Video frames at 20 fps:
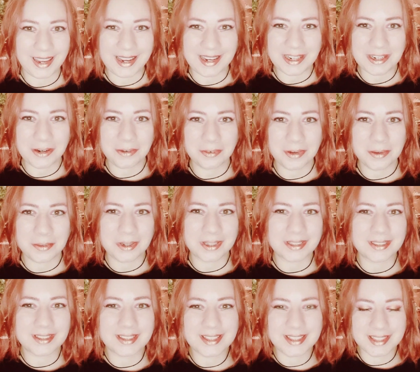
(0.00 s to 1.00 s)
Hi
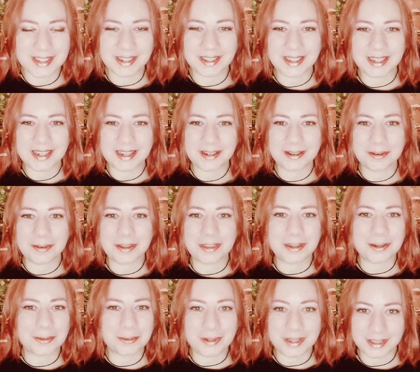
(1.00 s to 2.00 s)
everyone, Saga here with
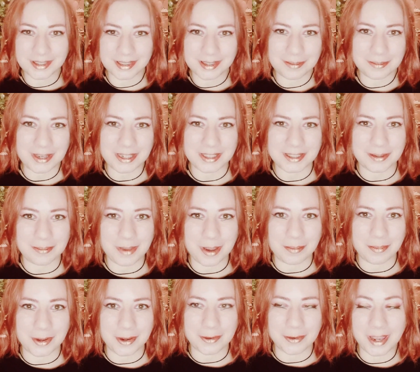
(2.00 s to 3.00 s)
your weekly Monday
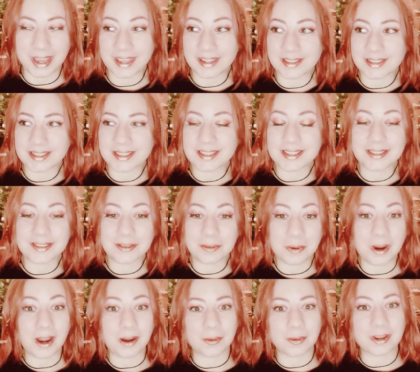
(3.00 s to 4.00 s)
memo, and
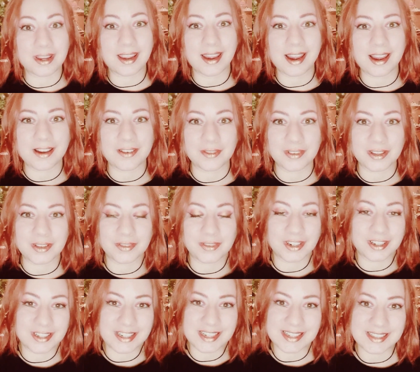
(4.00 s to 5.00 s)
wow, we have a
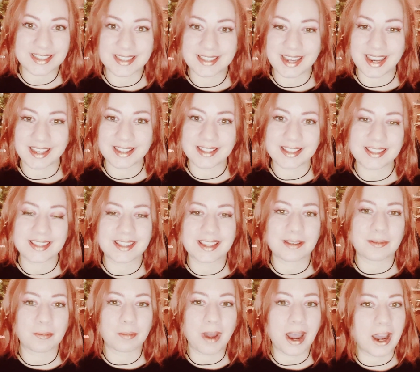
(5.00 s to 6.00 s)
very intense
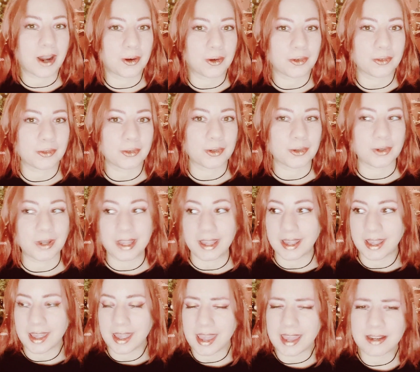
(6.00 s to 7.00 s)
and powerful
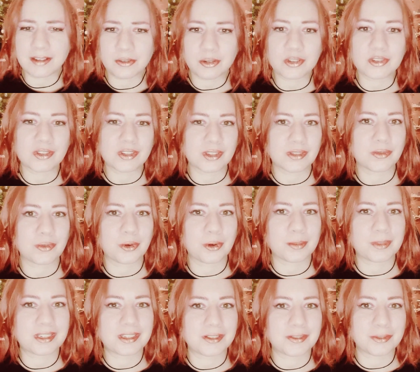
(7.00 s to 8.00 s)
and
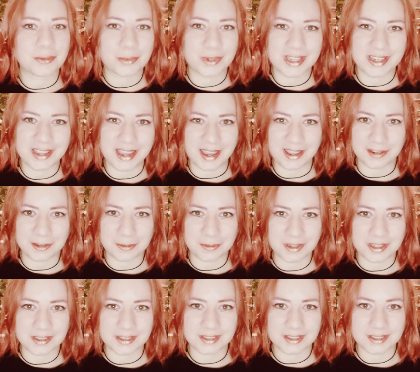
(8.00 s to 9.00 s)
transformative week ahead of
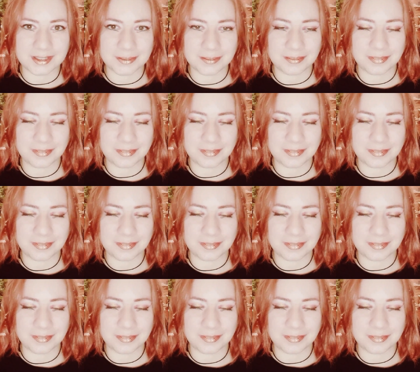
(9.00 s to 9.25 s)
us.